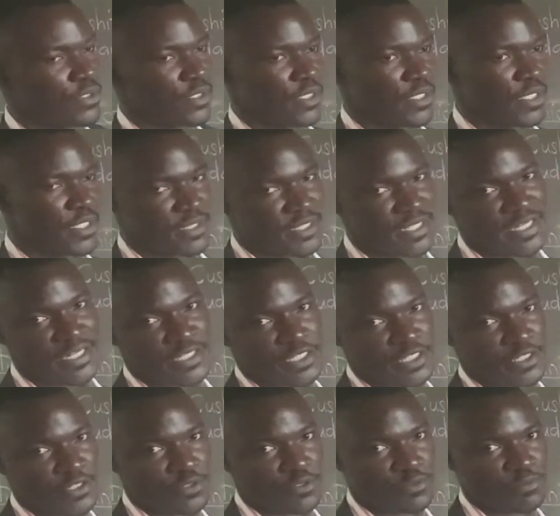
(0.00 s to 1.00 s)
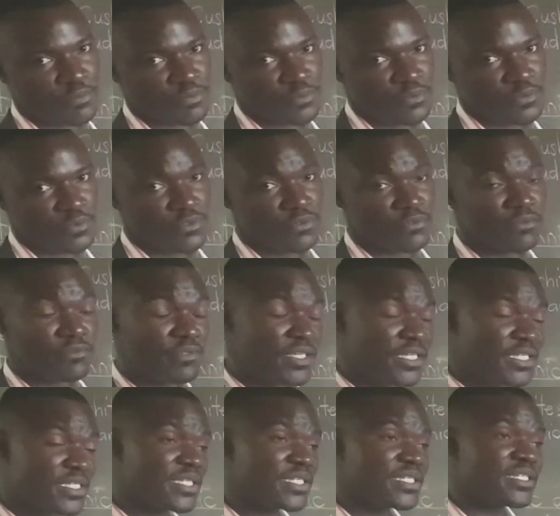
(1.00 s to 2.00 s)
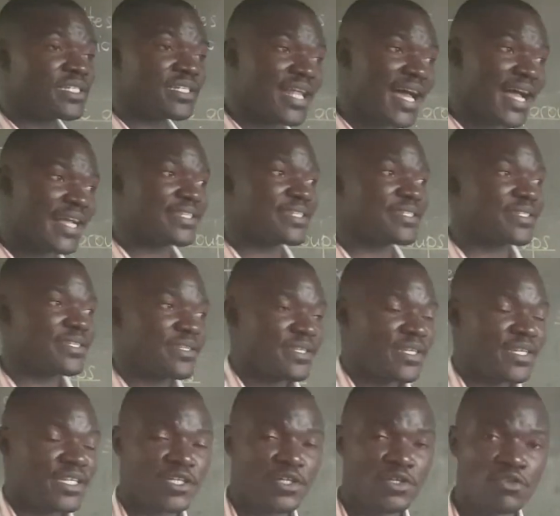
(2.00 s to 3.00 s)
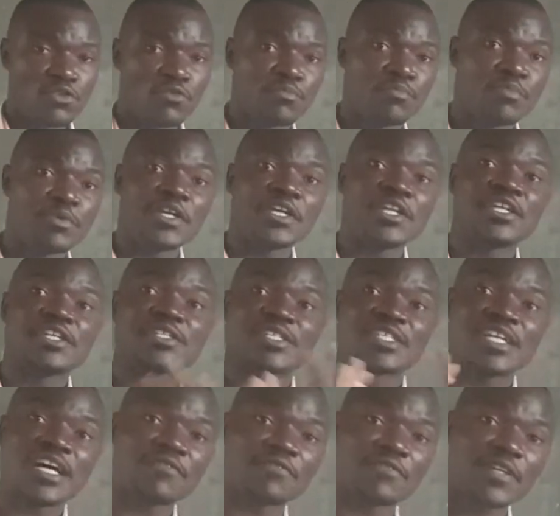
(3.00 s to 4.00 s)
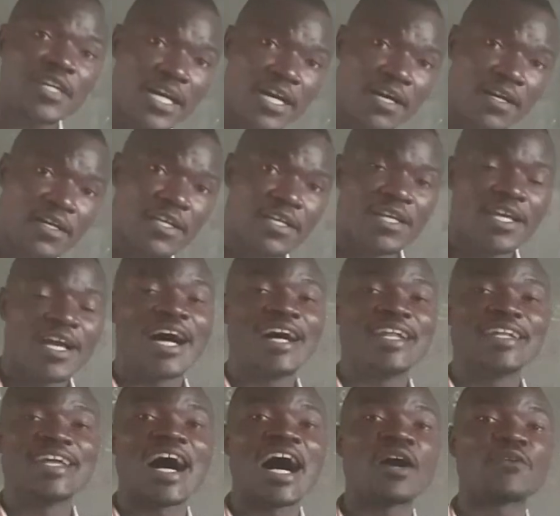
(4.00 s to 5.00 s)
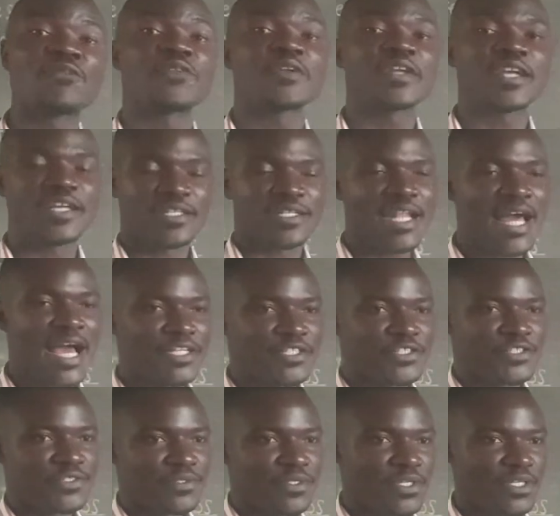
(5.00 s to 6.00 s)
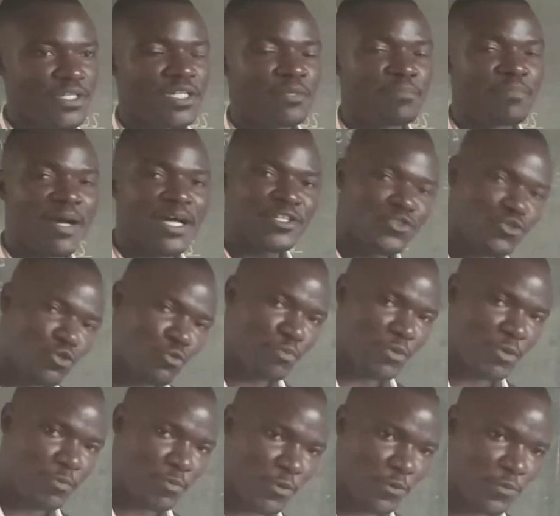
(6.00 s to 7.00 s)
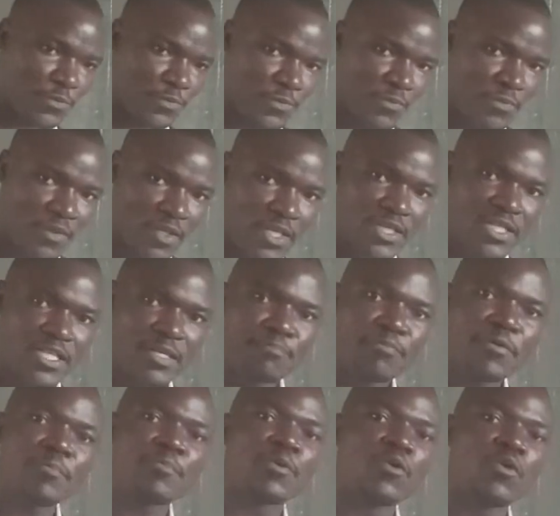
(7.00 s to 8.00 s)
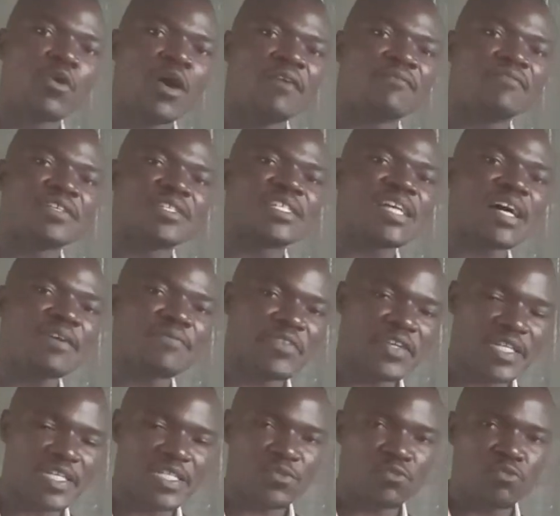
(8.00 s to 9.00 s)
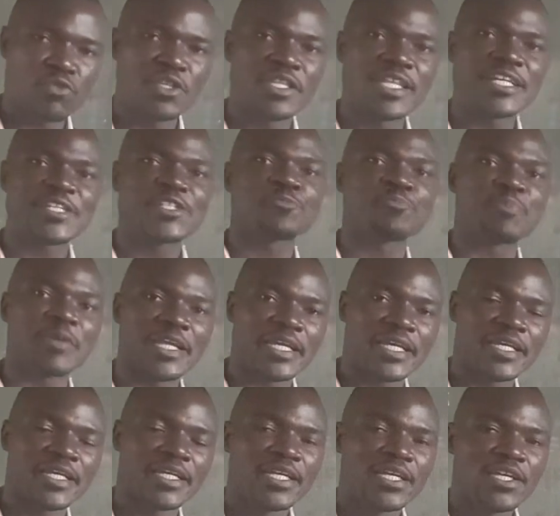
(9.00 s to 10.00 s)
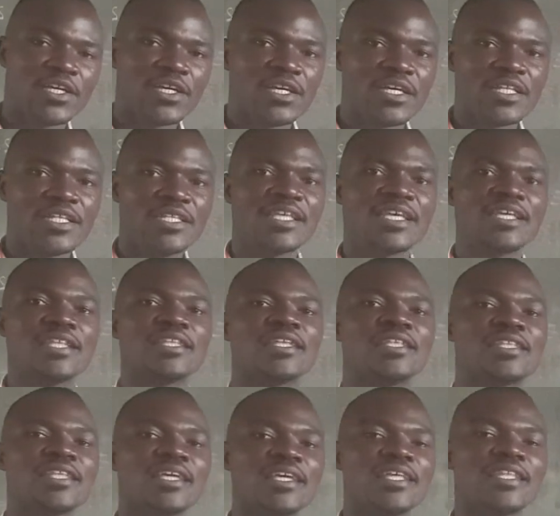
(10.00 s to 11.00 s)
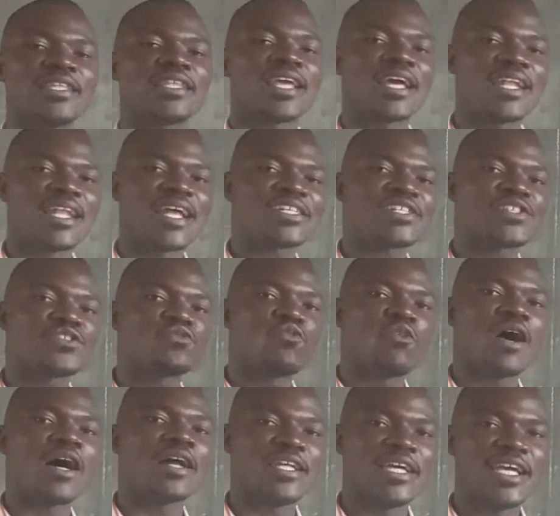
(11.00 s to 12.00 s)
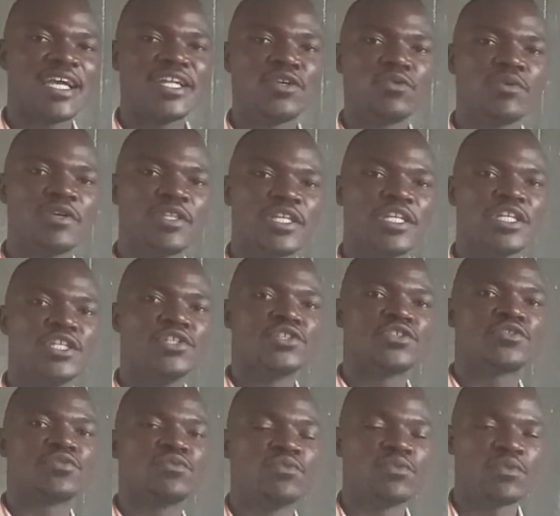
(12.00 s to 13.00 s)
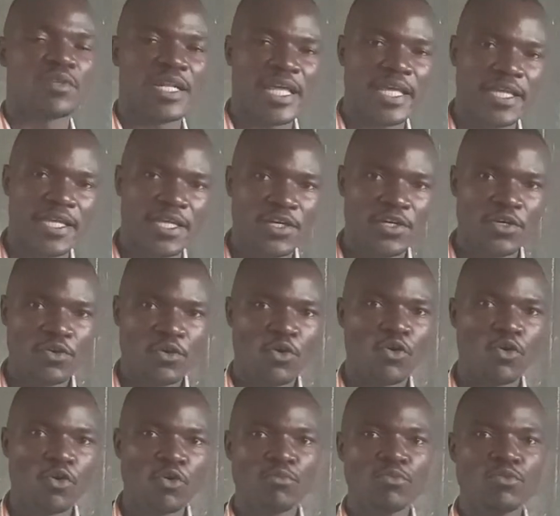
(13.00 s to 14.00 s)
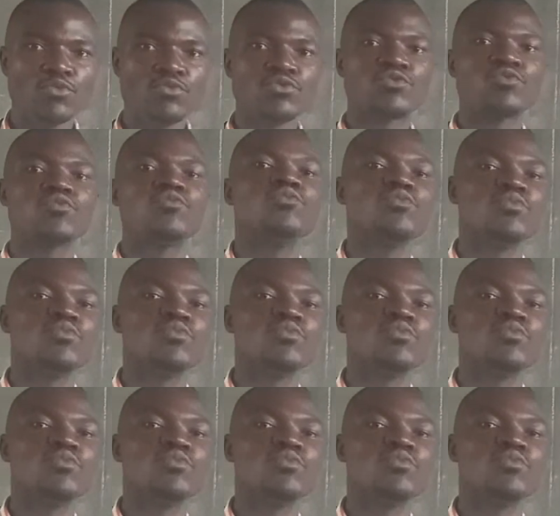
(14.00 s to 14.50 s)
ethnic group. This is the largest ethnic group in East Africa and Africa at large. The Bantu people, the people who have the suffix when they speak, their last word end with Ntu, like Omuntu.